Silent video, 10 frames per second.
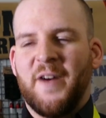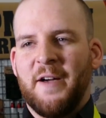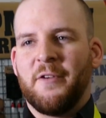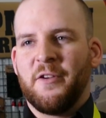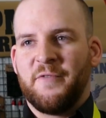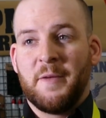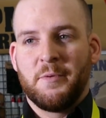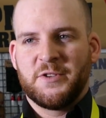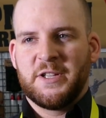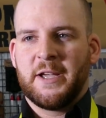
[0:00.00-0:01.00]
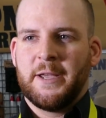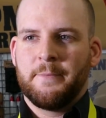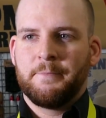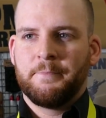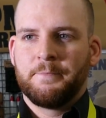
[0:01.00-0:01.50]
500 feet per second.
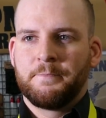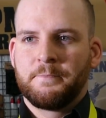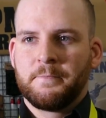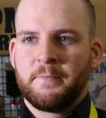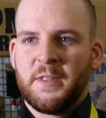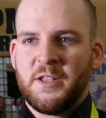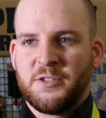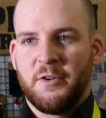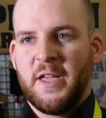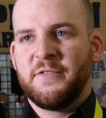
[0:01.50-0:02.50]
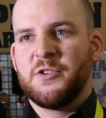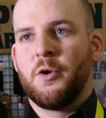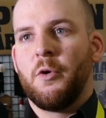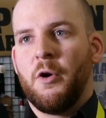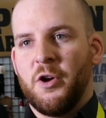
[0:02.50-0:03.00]
So it gives
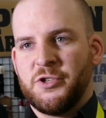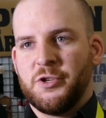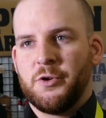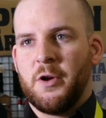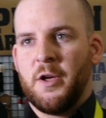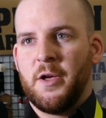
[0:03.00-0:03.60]
you a larger,